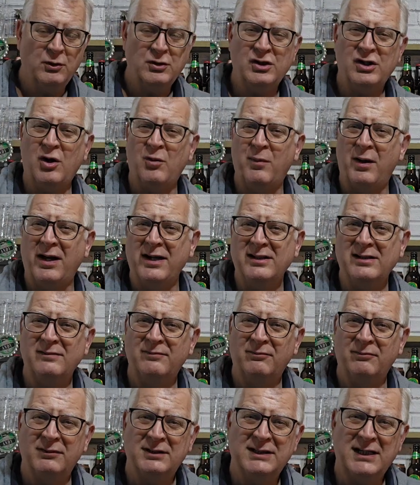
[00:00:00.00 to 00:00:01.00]
don't mind,
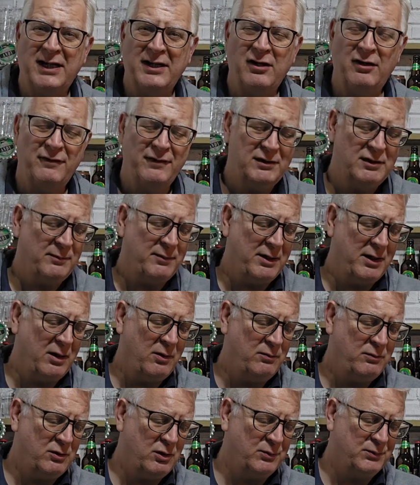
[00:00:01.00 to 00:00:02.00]
sat in the office on my
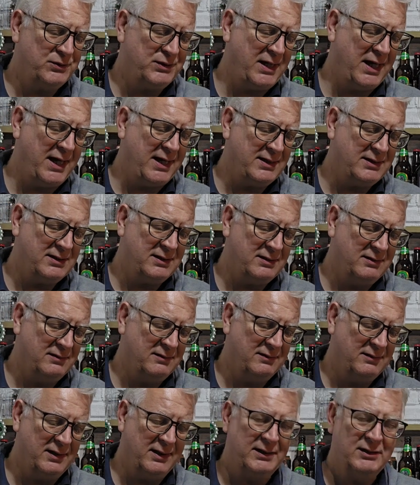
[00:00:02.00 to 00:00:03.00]
own upstairs.
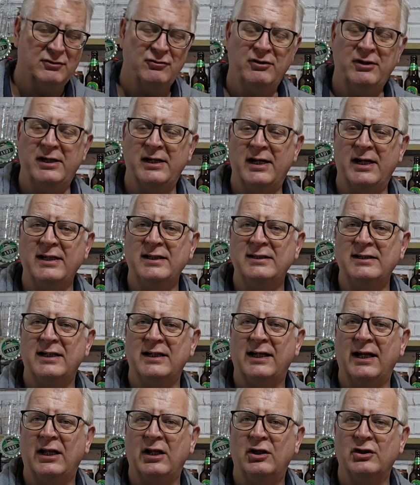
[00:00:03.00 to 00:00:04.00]
It's really nice, I
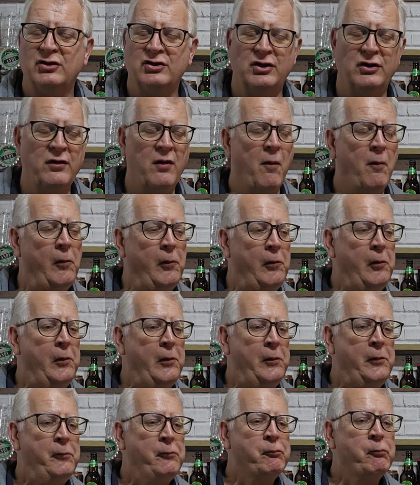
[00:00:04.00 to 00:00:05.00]
get lots done.
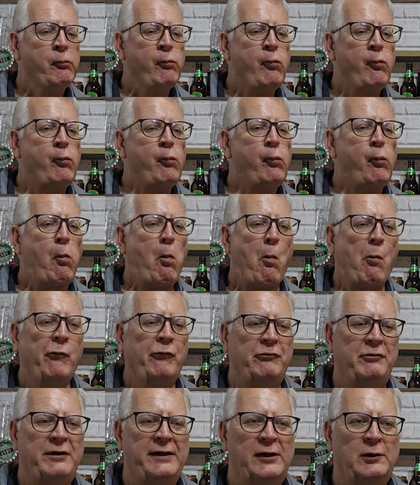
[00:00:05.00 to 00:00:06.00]

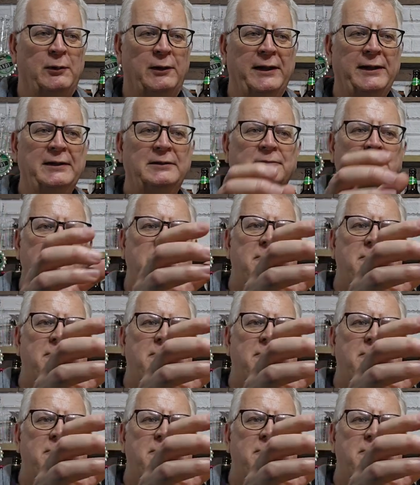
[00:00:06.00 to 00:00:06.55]
Really quiet.